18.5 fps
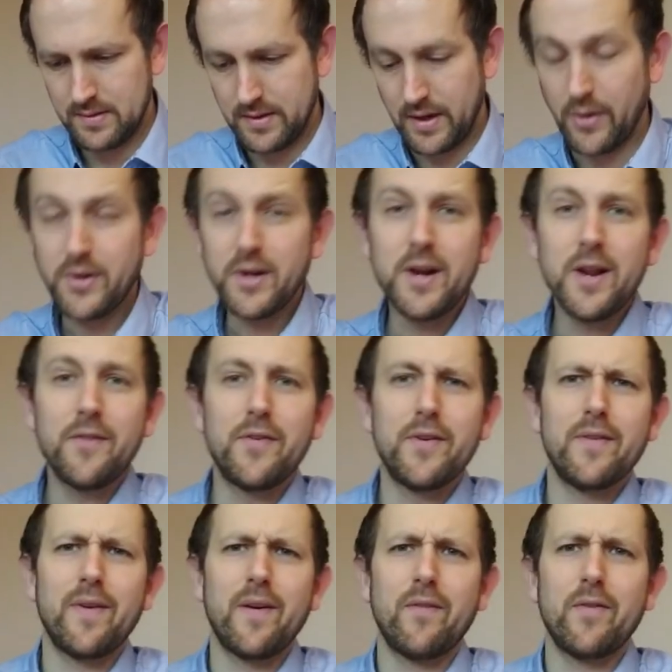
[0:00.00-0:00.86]
Now, I don't know
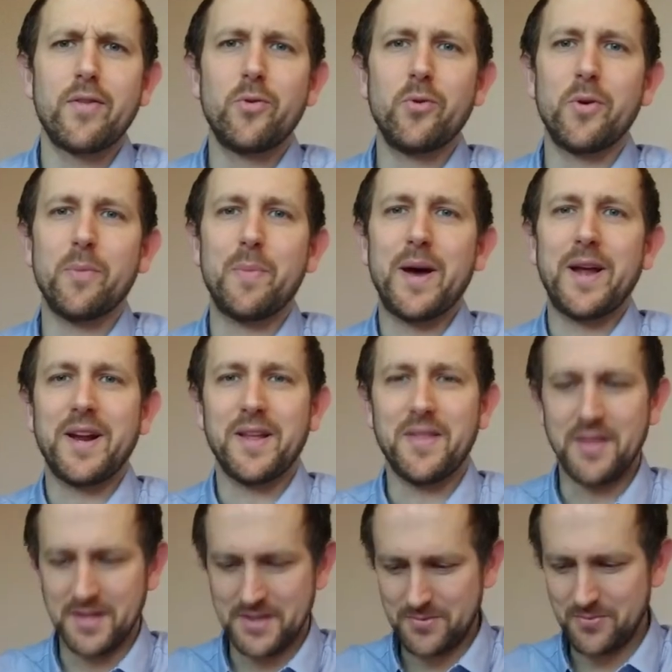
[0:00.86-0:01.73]
if you've ever thought about it
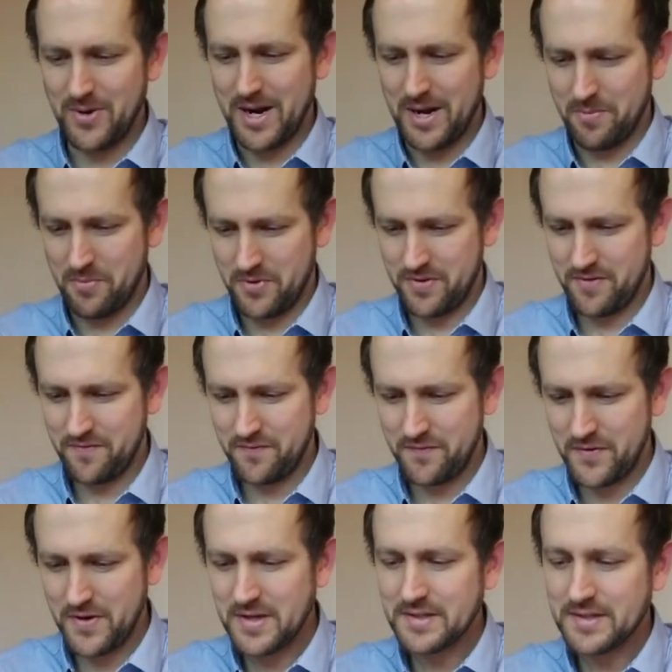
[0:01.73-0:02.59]
in this way, but the
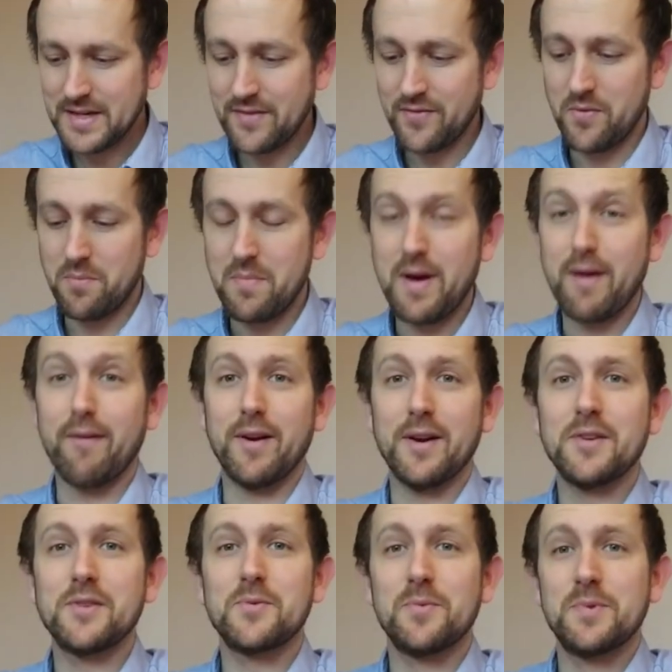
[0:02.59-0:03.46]
first ever
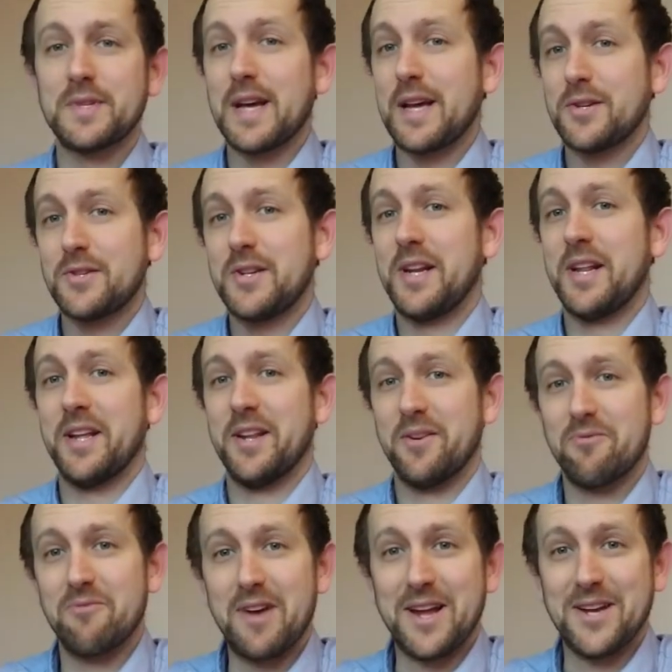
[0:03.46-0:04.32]
marriage was actually
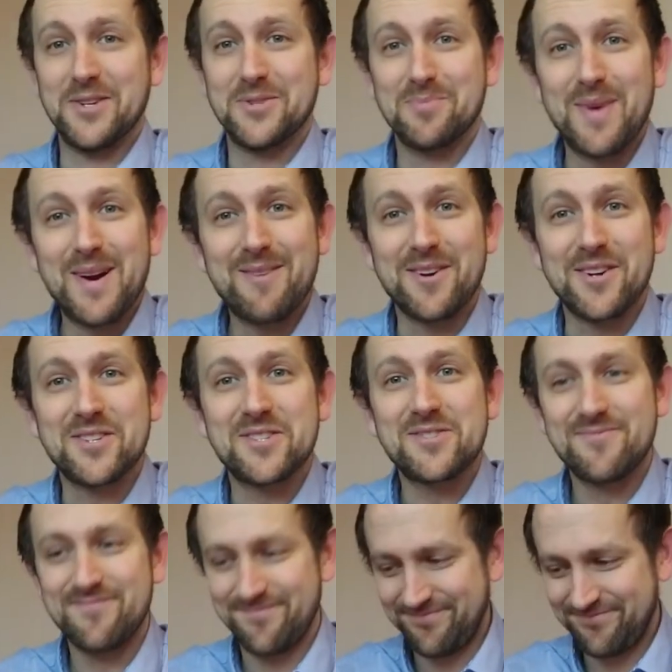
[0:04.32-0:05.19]
an arranged
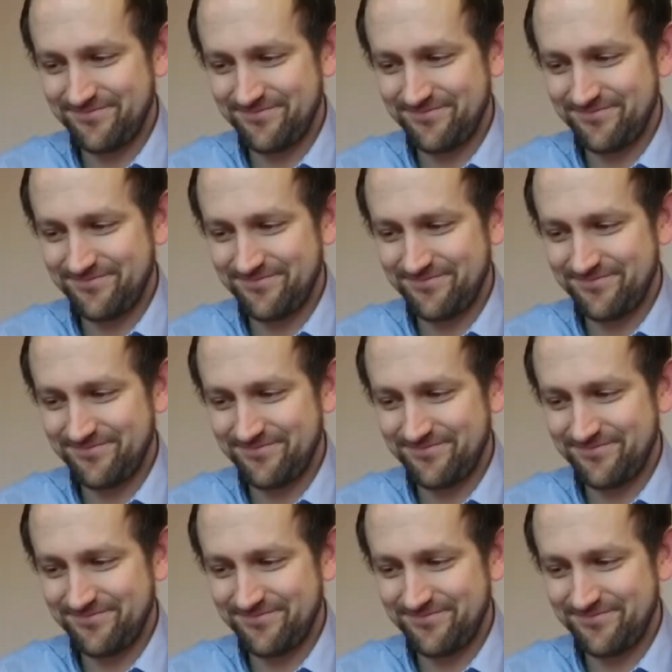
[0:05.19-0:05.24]
marriage.